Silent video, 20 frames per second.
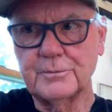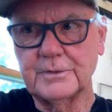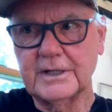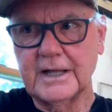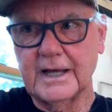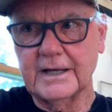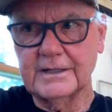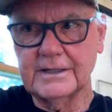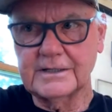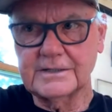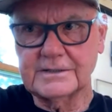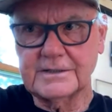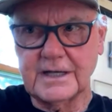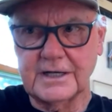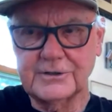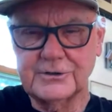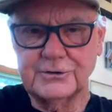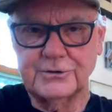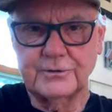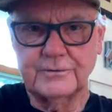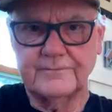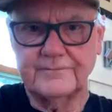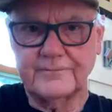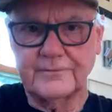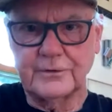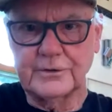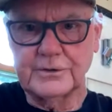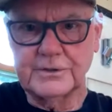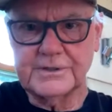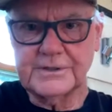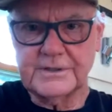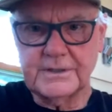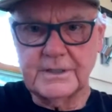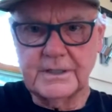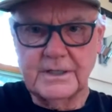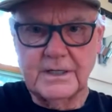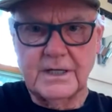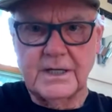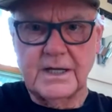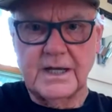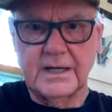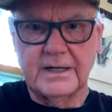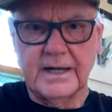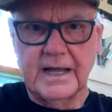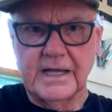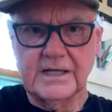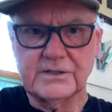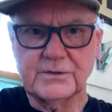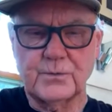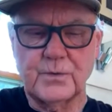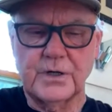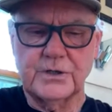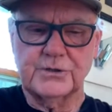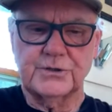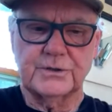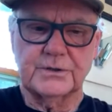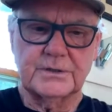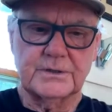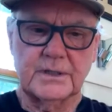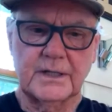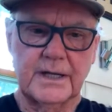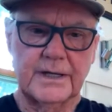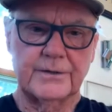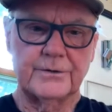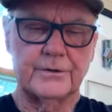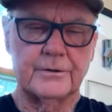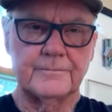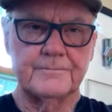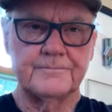and that is I shoot first and ask questions later.